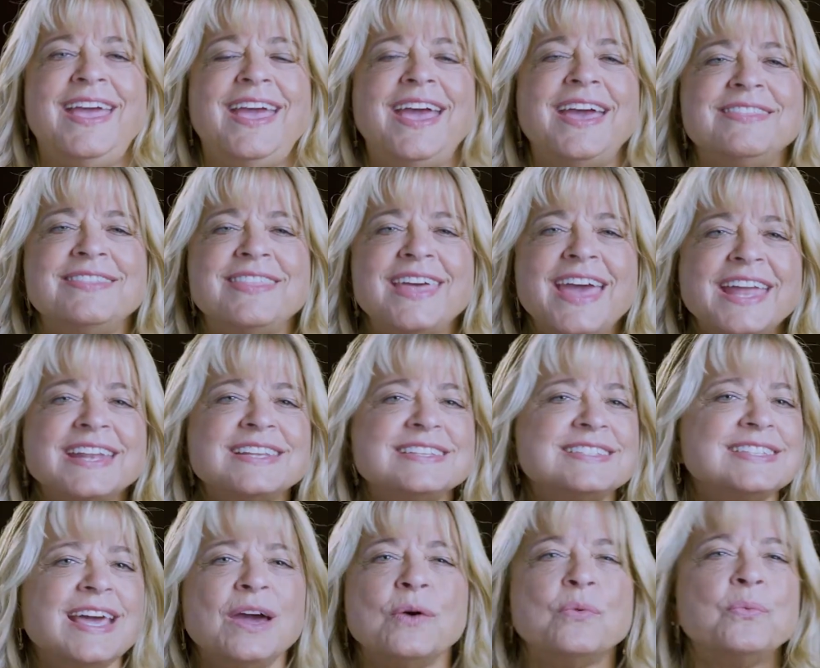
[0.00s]
and that is
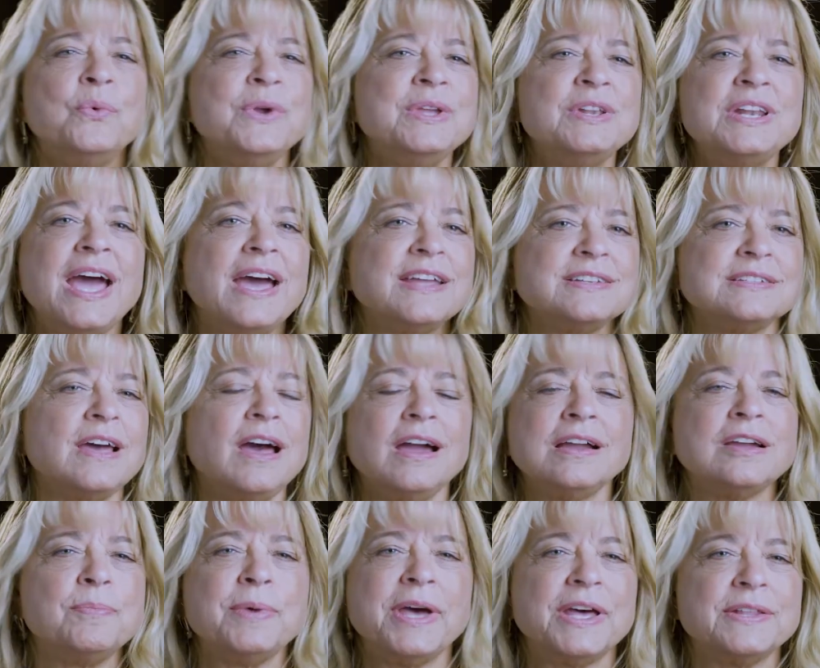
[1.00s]
that we not
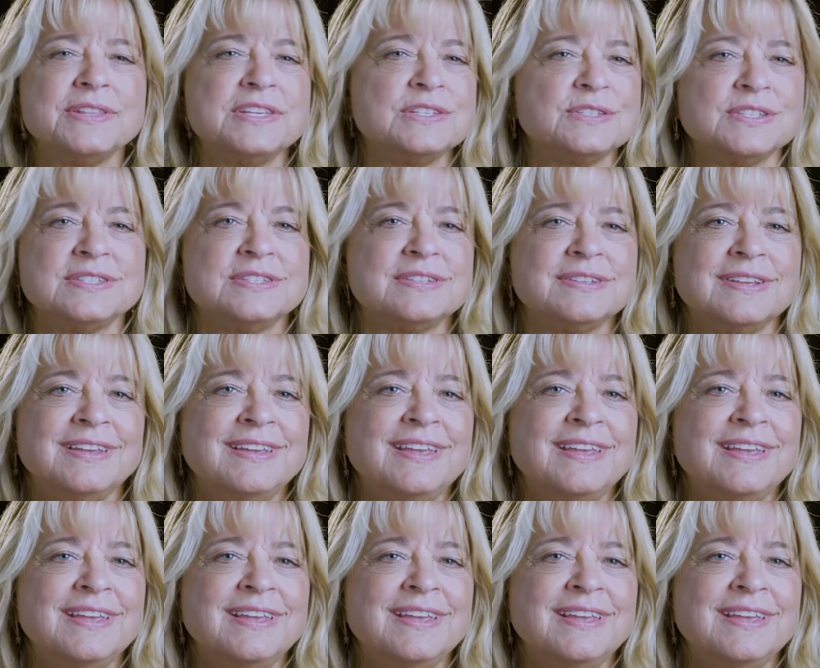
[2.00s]
talk about this.